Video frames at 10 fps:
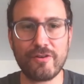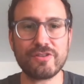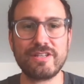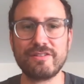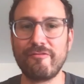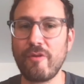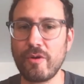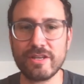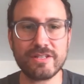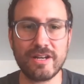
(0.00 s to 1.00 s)
First is
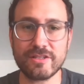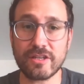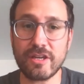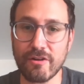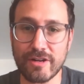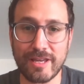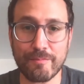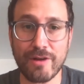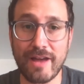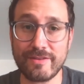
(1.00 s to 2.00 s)
a focus on
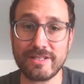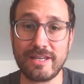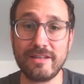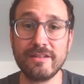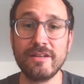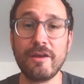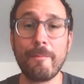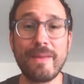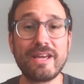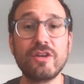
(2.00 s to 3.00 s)
security and privacy,
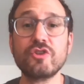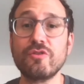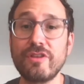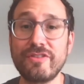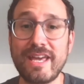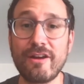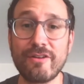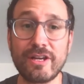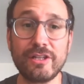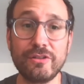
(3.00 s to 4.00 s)
making sure that
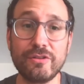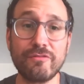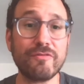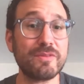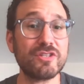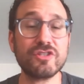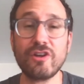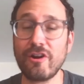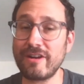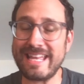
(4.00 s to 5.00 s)
they are included from
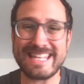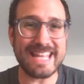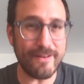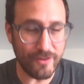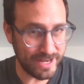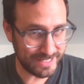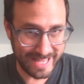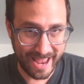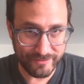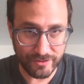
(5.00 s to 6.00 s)
the start and
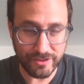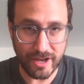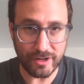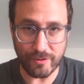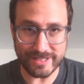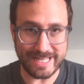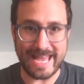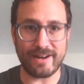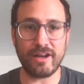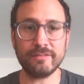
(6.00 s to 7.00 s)
never as an afterthought
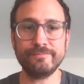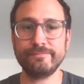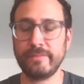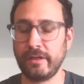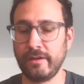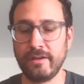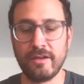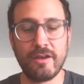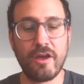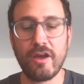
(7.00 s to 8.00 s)
or as an add-on.
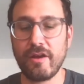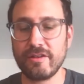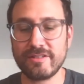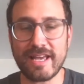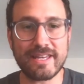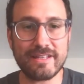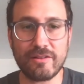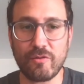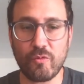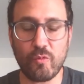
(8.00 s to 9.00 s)

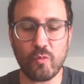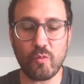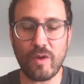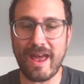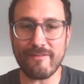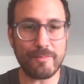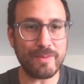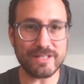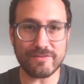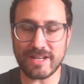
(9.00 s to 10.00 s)
Second,
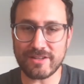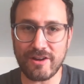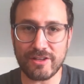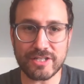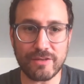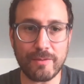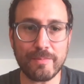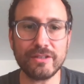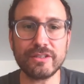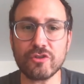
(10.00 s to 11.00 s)
every piece of
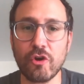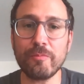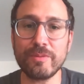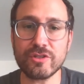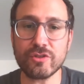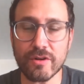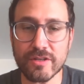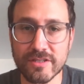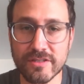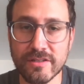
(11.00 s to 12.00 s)
technology we build is open
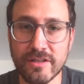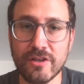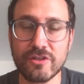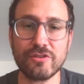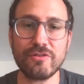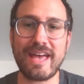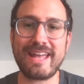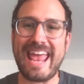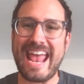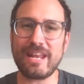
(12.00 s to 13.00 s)
source
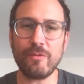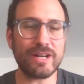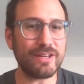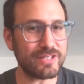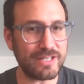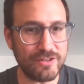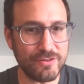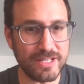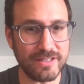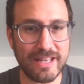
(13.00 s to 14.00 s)
so that anyone else
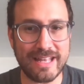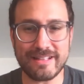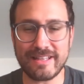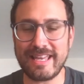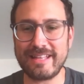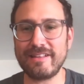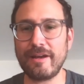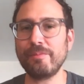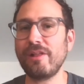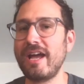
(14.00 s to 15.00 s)
can use it and can